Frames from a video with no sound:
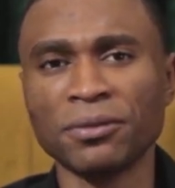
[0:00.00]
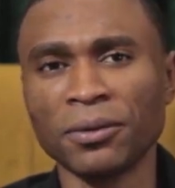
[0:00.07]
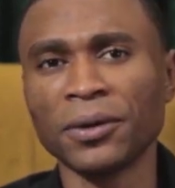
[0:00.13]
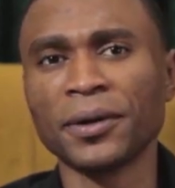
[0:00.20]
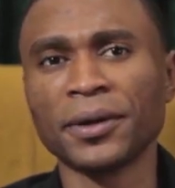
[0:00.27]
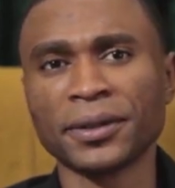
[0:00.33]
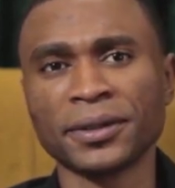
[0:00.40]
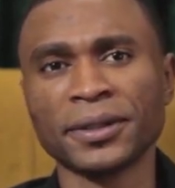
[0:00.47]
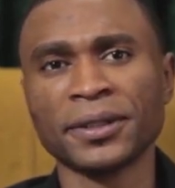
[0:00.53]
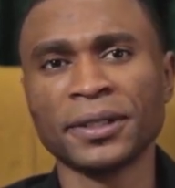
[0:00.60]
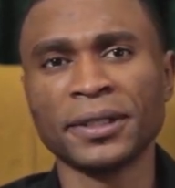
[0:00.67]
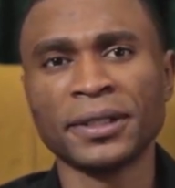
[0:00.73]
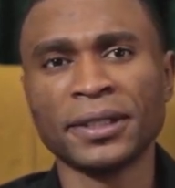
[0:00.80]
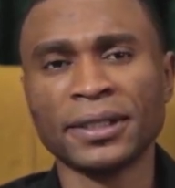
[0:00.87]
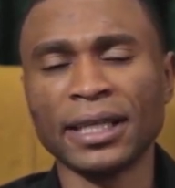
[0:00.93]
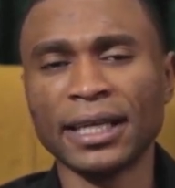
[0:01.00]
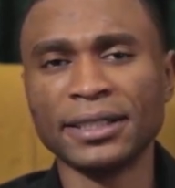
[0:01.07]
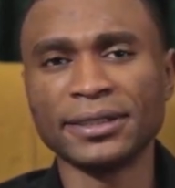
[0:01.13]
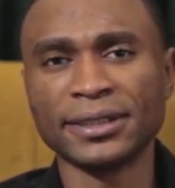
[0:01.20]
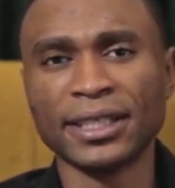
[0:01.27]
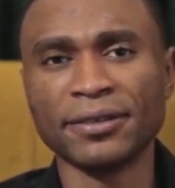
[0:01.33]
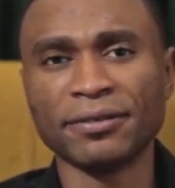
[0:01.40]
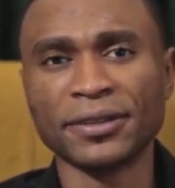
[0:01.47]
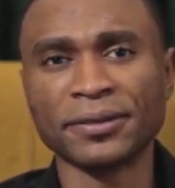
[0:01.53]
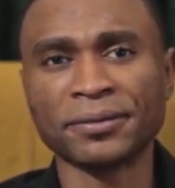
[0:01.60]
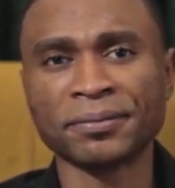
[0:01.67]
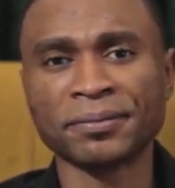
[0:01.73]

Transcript: word that is given.